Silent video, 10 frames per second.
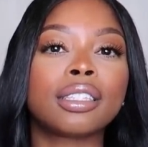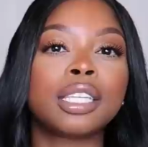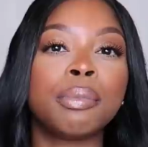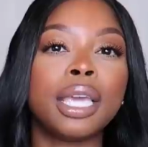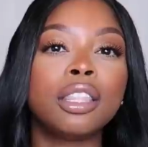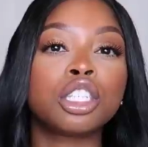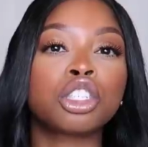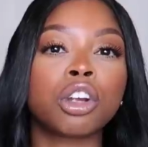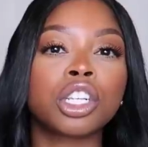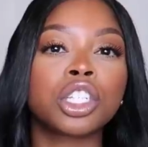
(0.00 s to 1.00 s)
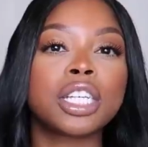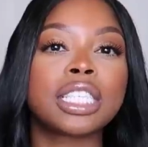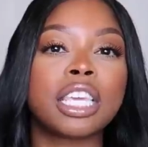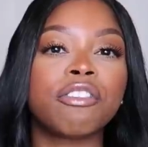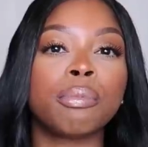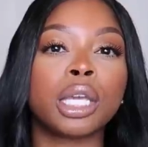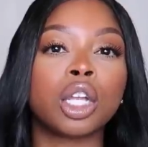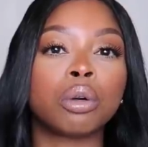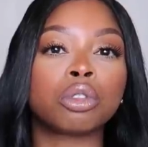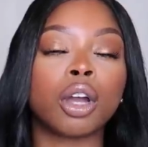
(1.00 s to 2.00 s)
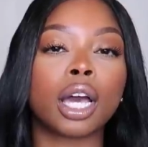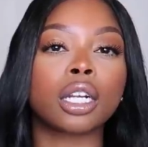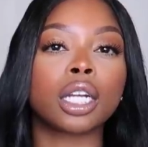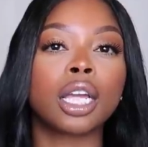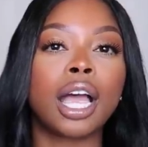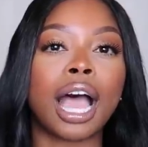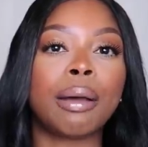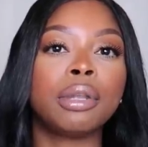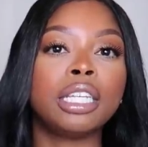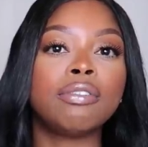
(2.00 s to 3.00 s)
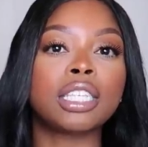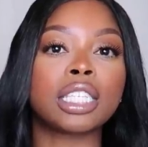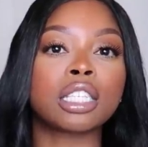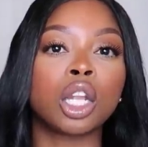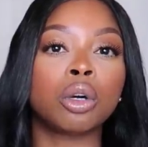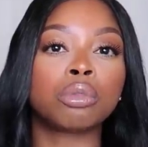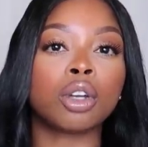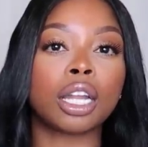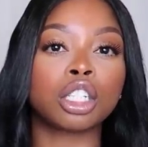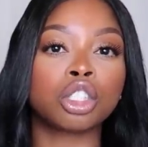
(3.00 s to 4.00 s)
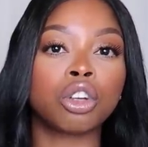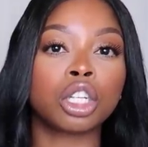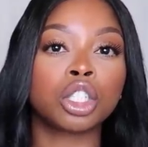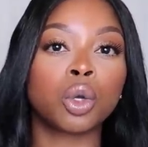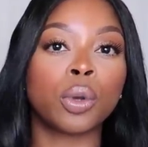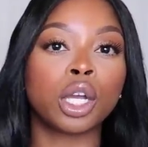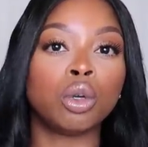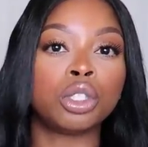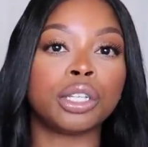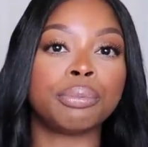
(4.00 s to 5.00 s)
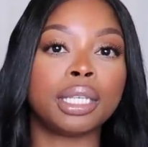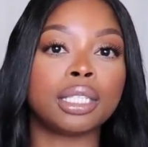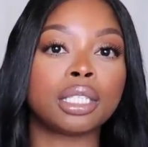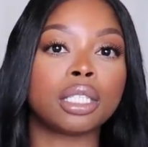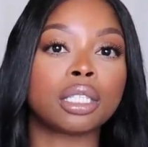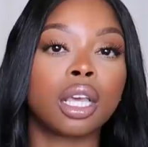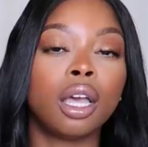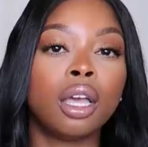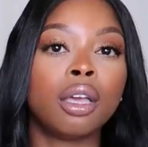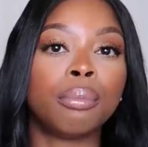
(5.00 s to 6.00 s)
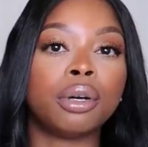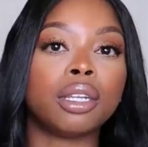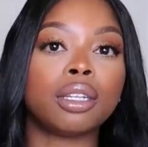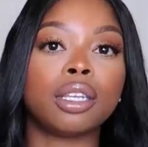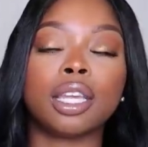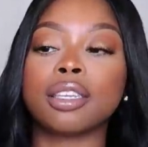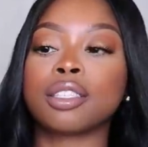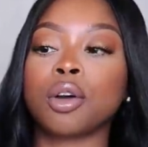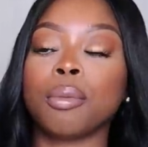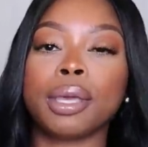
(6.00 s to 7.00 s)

To me, the structure is giving me Globetrotter. I believe this is Globetrotter structure with Gucci pieces, but it is so